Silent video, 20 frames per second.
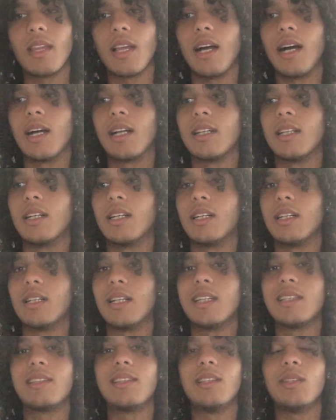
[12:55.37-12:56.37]
And
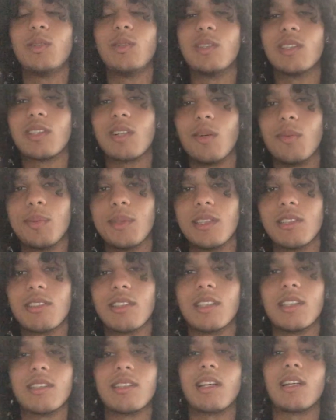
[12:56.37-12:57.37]
let's see who his
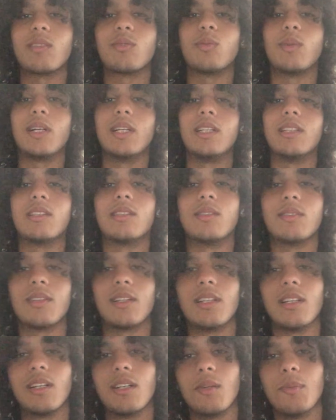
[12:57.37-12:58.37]
competition is as well in terms of
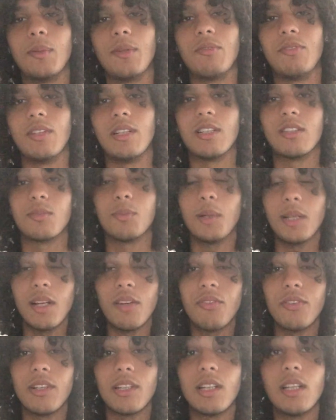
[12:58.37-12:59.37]
the other midfielders. But
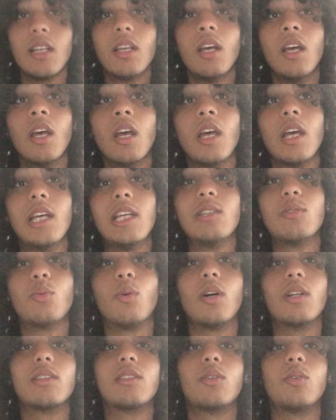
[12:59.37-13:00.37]
definitely, he's
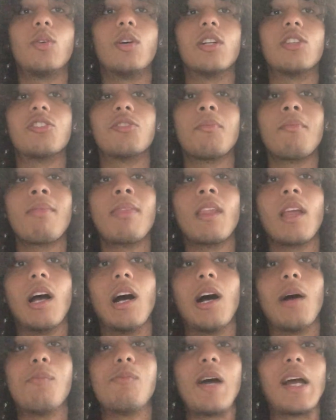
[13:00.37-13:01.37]
one to watch.
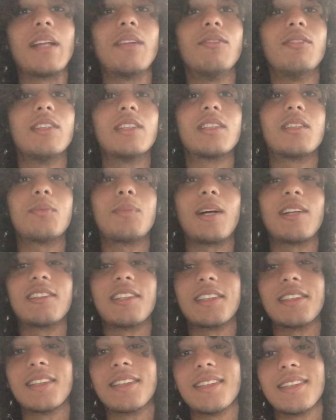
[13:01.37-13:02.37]
Brighton versus
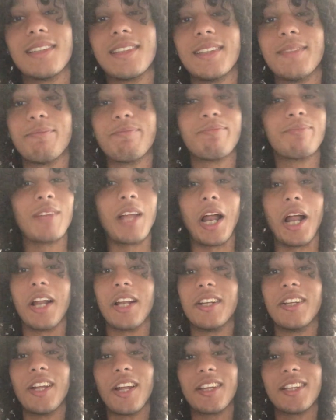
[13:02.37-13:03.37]
Manchester City.
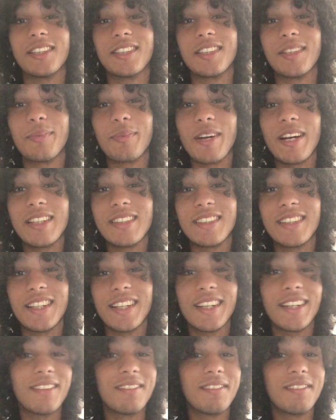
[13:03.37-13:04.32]
Nothing surprising here.